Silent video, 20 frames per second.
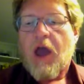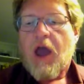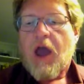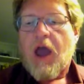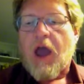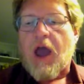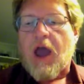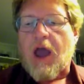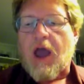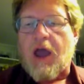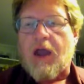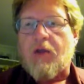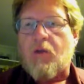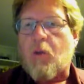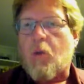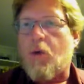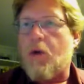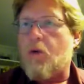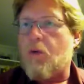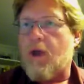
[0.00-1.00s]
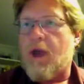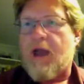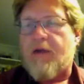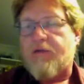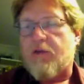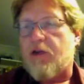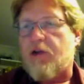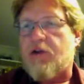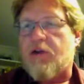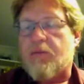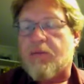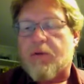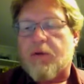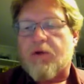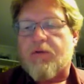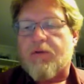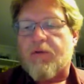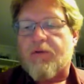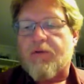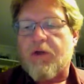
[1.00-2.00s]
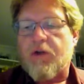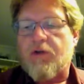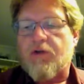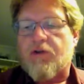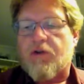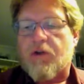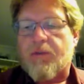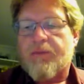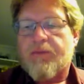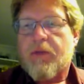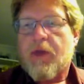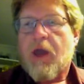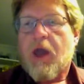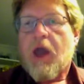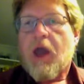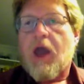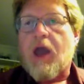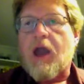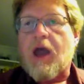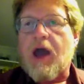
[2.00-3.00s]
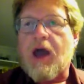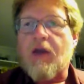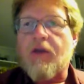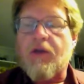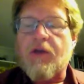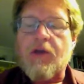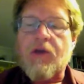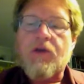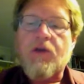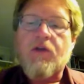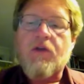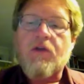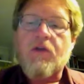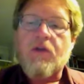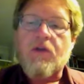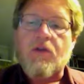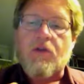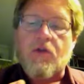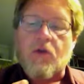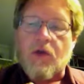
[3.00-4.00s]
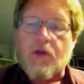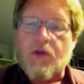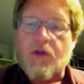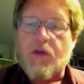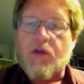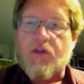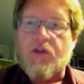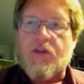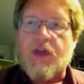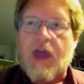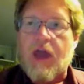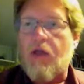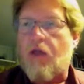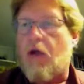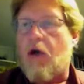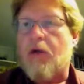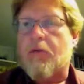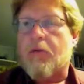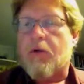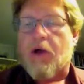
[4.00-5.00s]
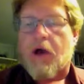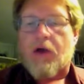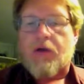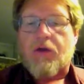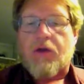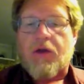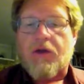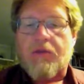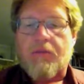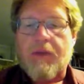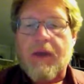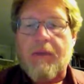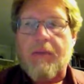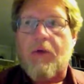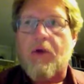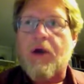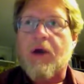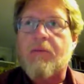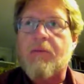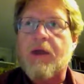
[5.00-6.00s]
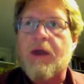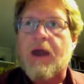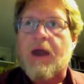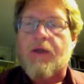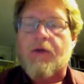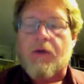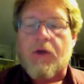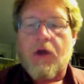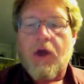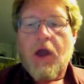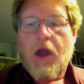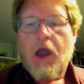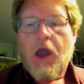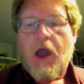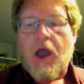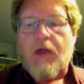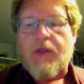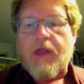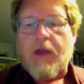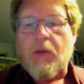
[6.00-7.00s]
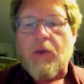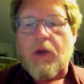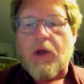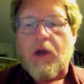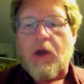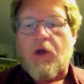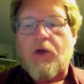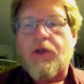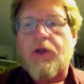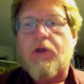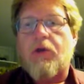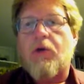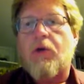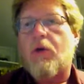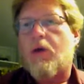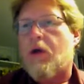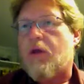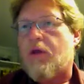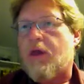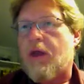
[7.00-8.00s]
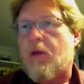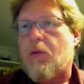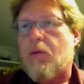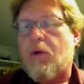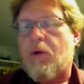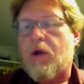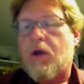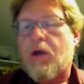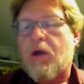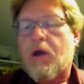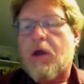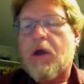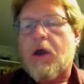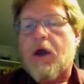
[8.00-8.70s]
And what do we have to do to improve in the future? And out of this, during this day-long process, people come together and they would go through and they would